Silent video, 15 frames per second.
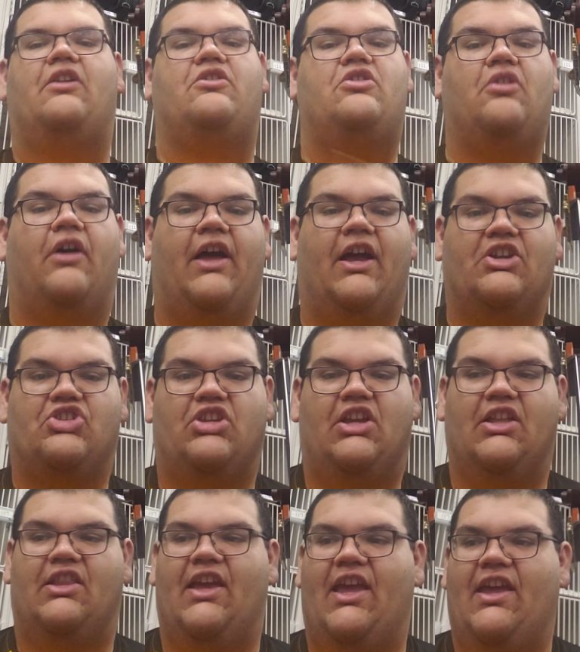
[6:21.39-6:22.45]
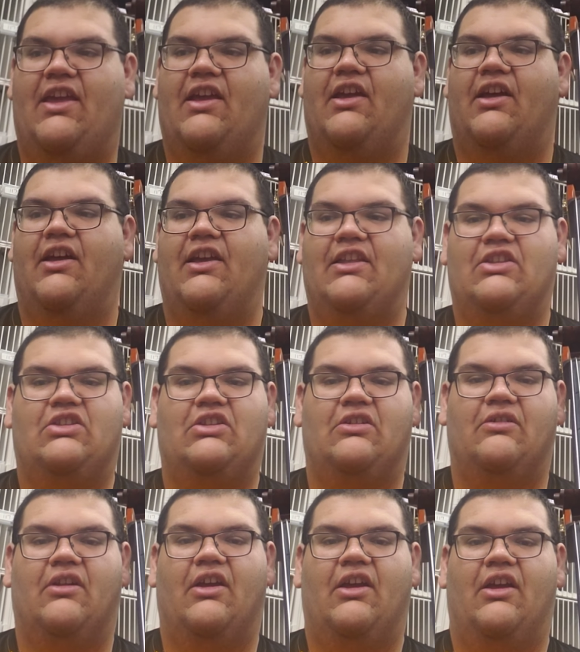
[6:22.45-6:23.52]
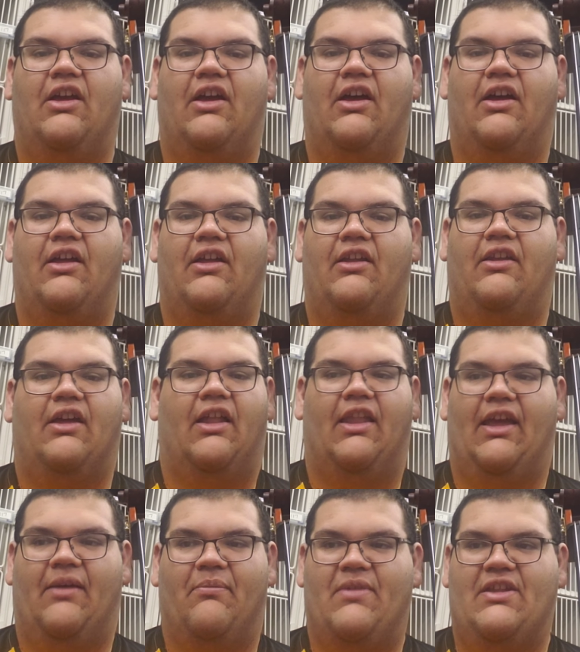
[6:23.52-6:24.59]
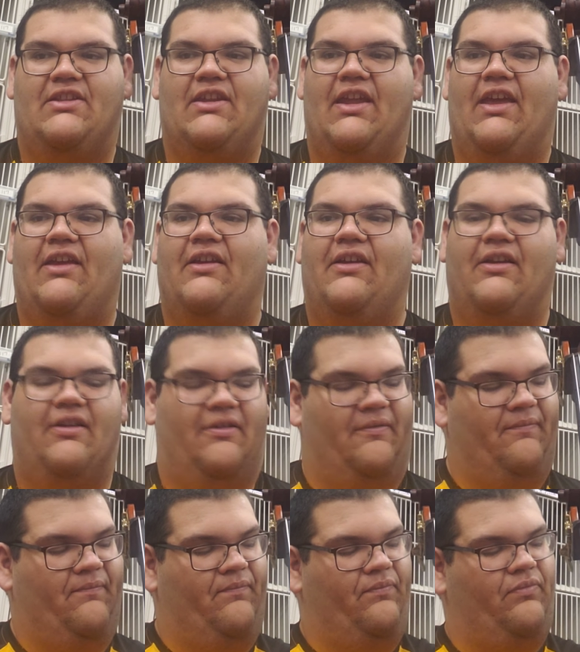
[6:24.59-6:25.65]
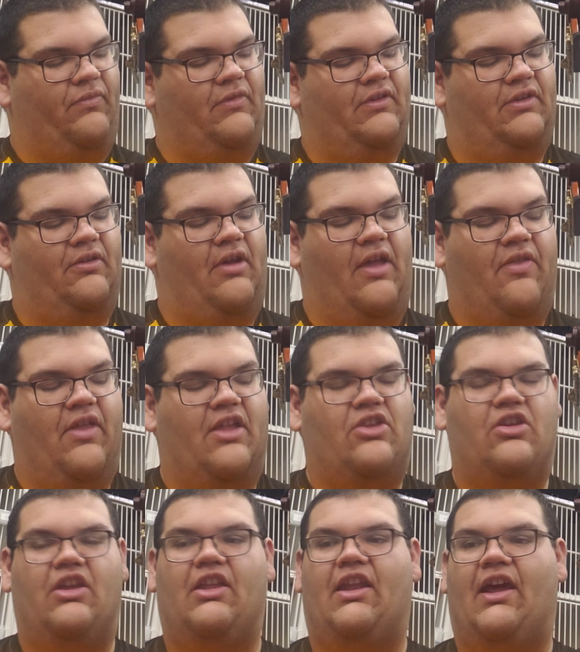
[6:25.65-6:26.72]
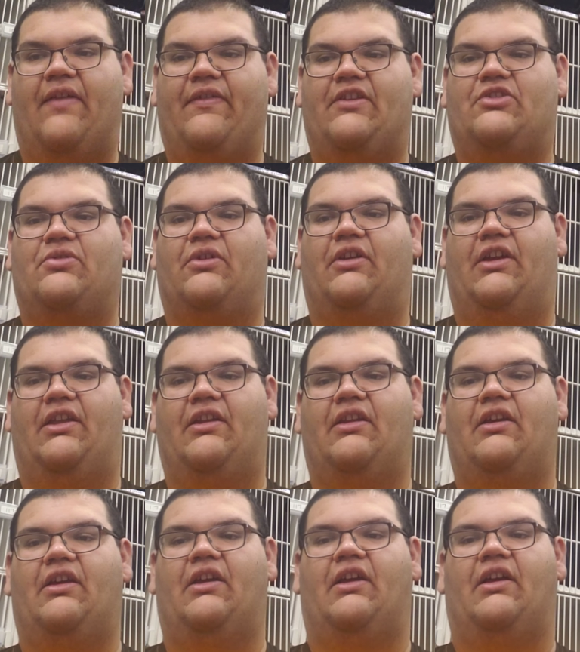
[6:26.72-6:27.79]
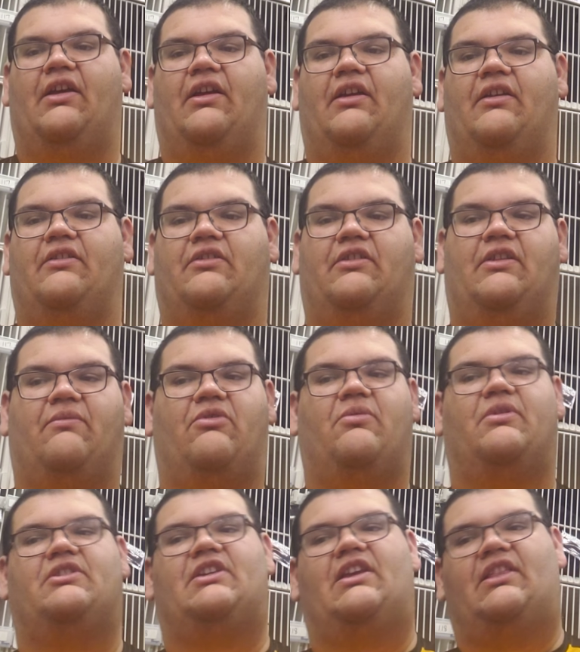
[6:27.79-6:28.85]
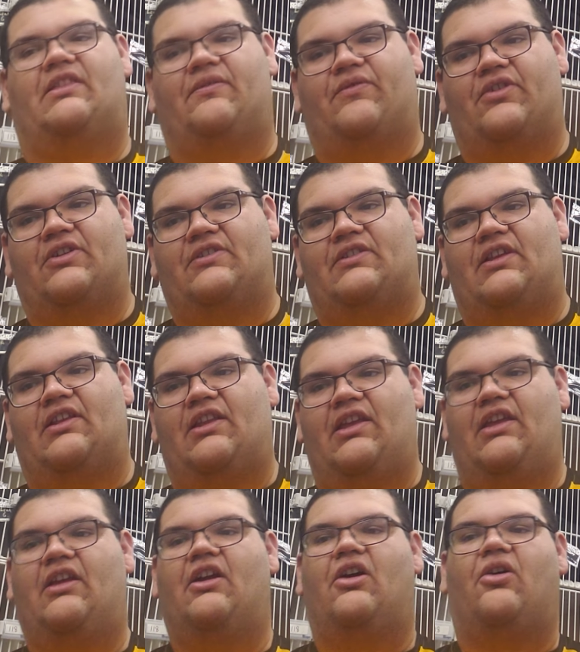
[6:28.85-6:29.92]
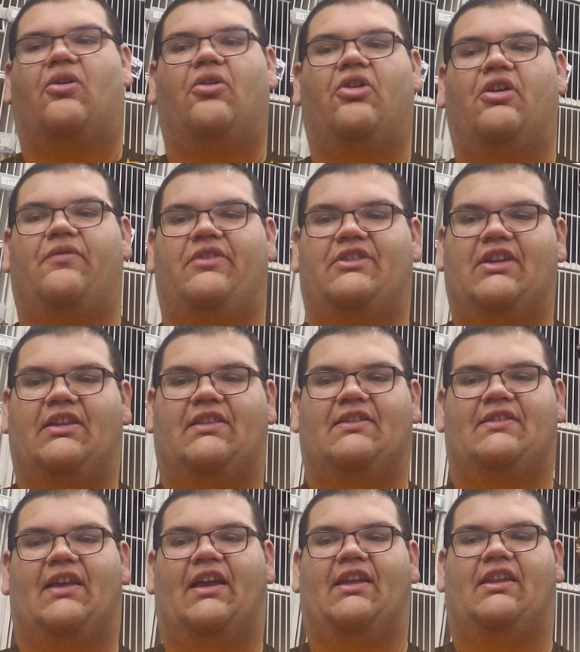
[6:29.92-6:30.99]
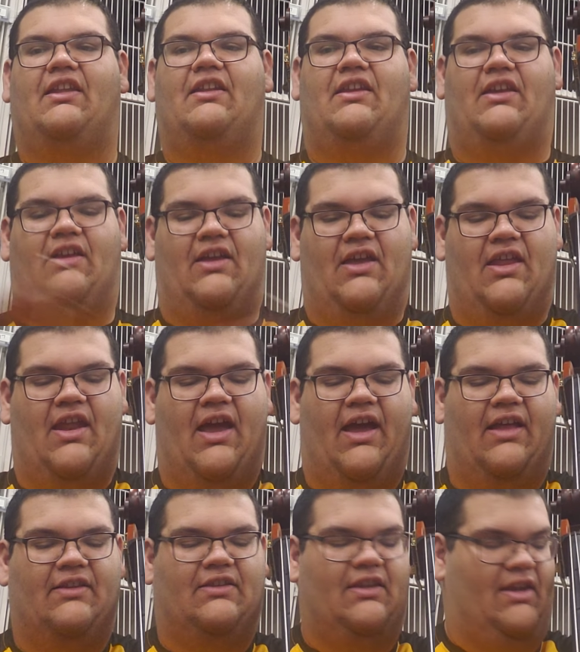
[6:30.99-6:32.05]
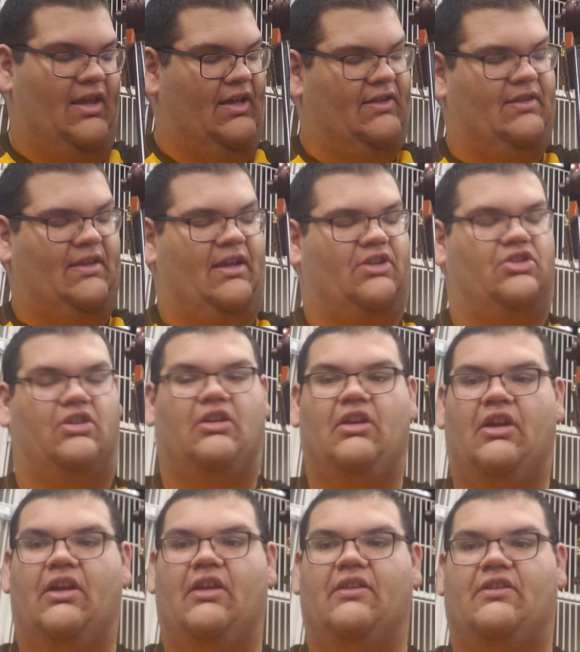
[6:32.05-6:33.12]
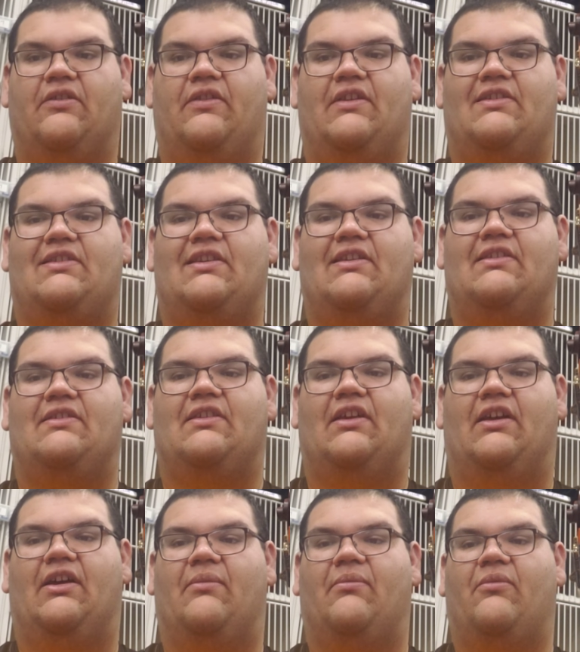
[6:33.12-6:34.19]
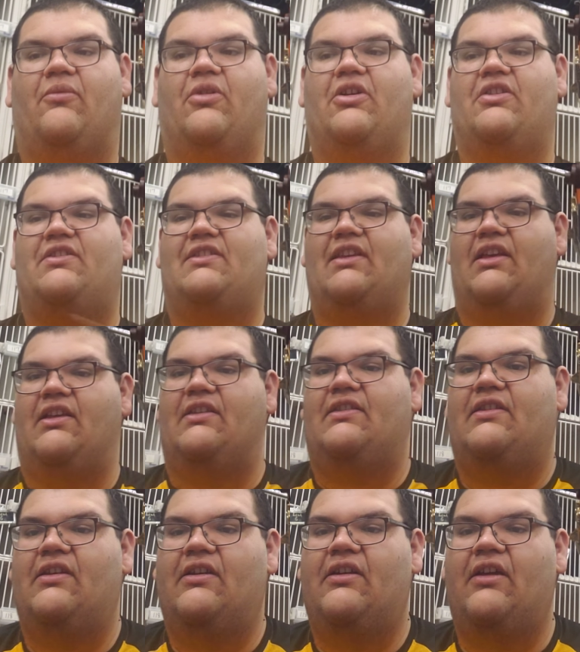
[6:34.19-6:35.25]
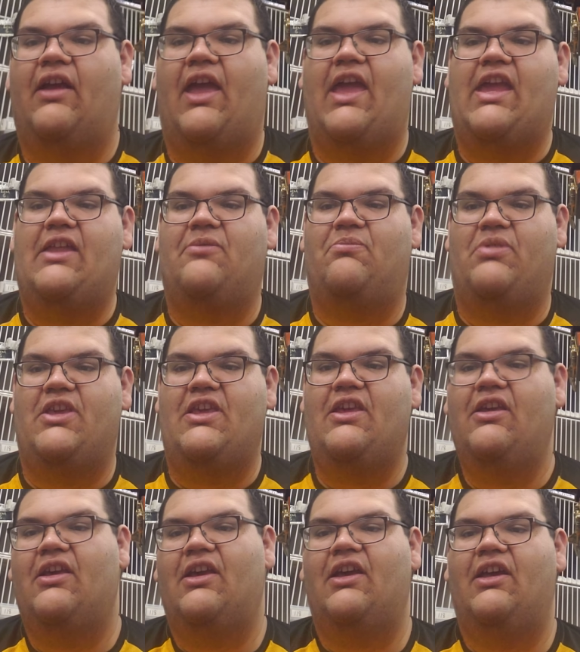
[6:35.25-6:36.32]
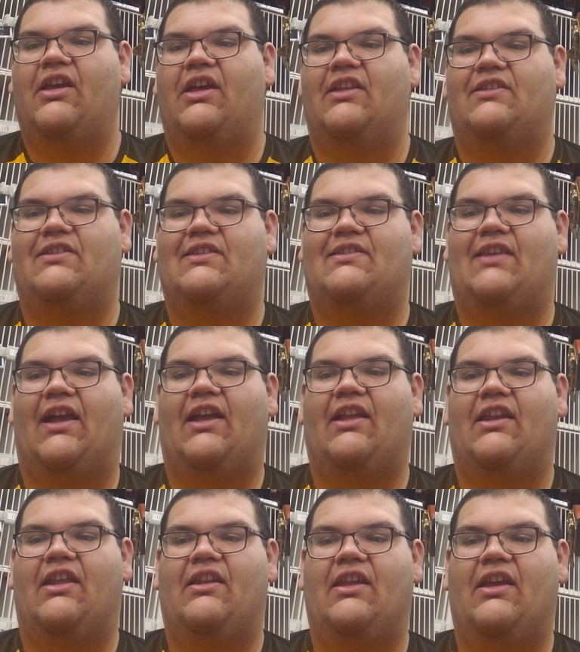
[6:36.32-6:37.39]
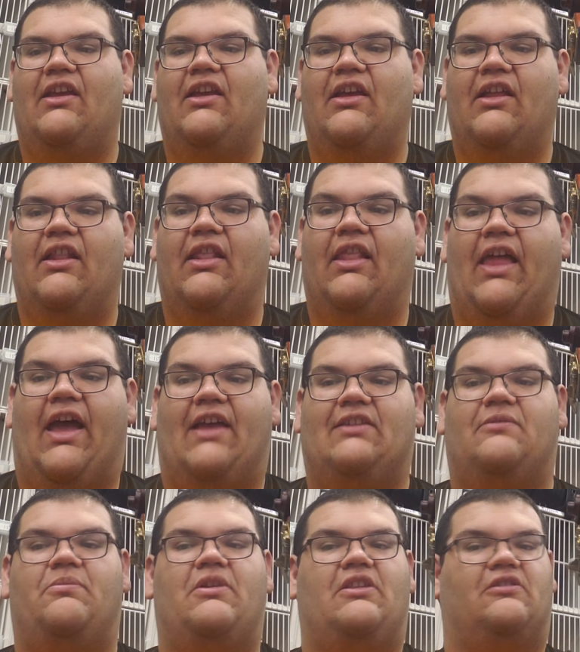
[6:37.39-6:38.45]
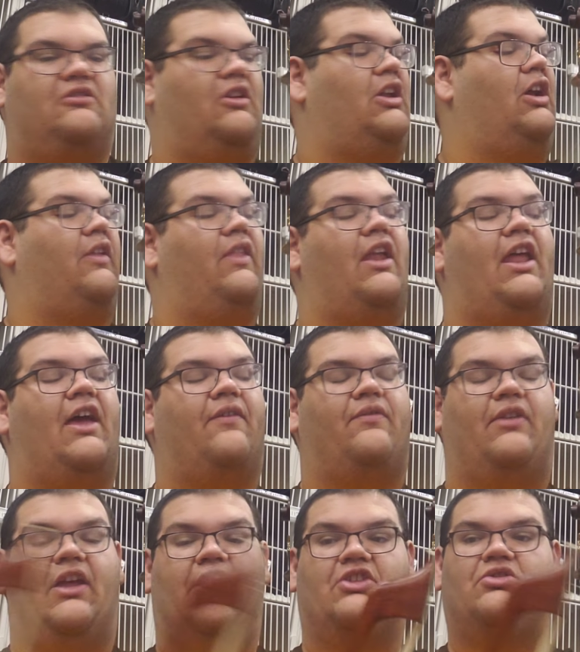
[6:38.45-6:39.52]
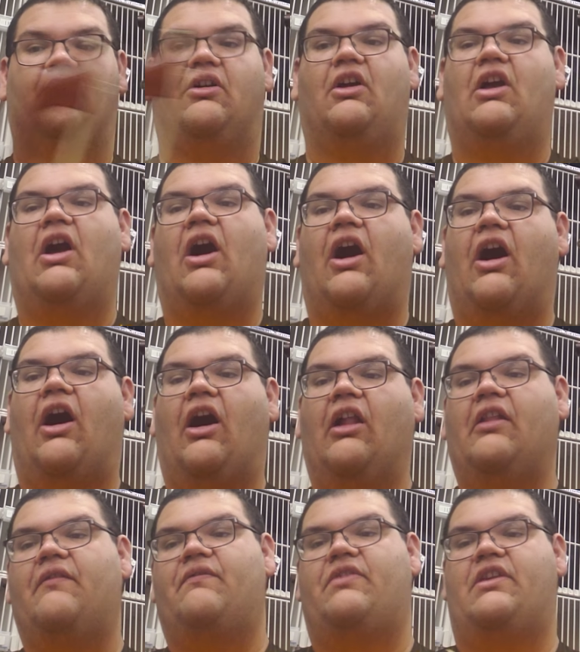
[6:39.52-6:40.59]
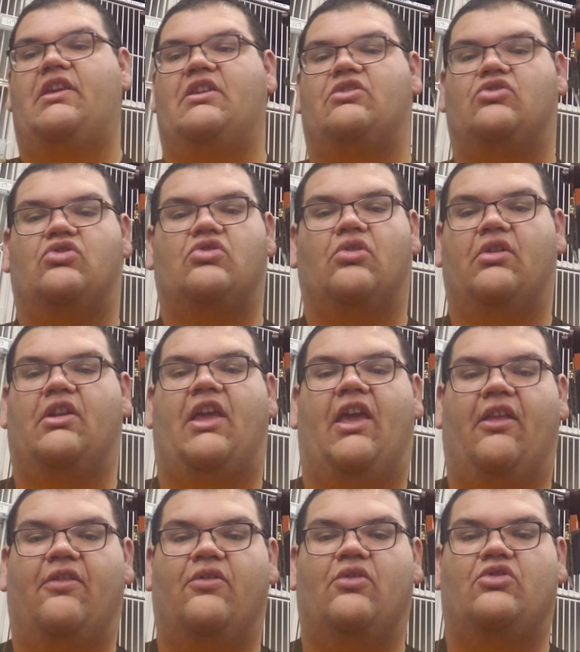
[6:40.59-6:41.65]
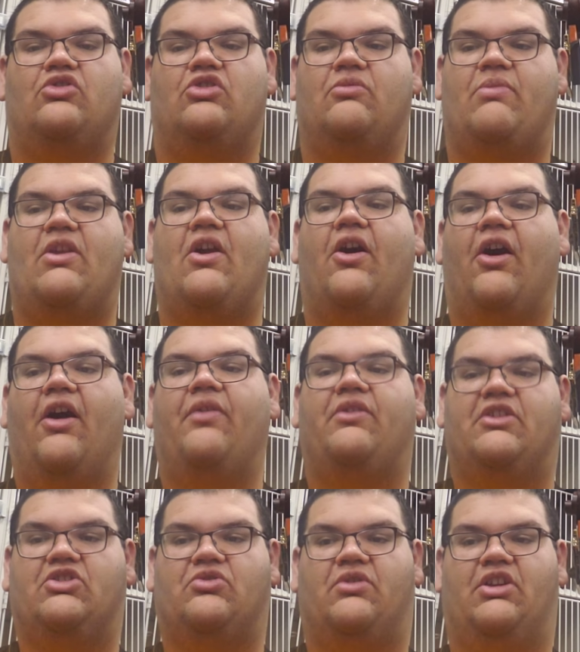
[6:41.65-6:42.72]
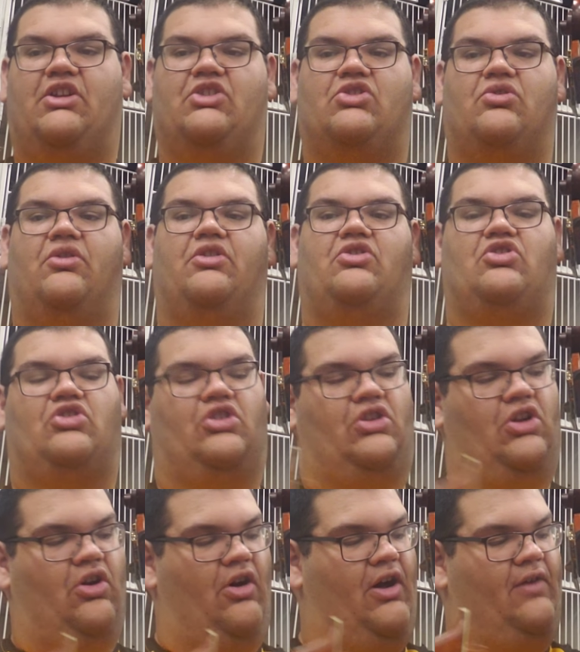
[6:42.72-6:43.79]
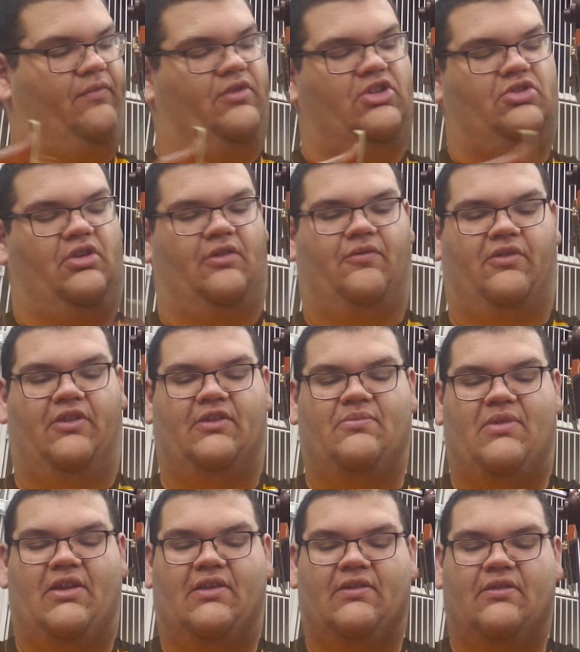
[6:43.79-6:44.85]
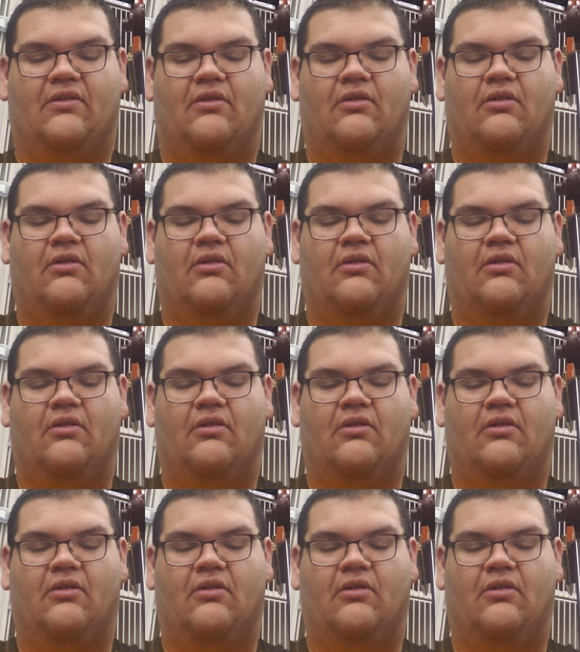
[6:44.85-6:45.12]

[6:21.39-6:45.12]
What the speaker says: You'll actually get the A in tune, not like me today. So, and then you can add the trill in. So then we would take the first ending, or if you take the second ending, it adds the next section. So this is where it says 8B, it's the second ending, last beat starting on that F natural. All of the short eighth notes should be on the string and short. You shouldn't go off the string for this piece.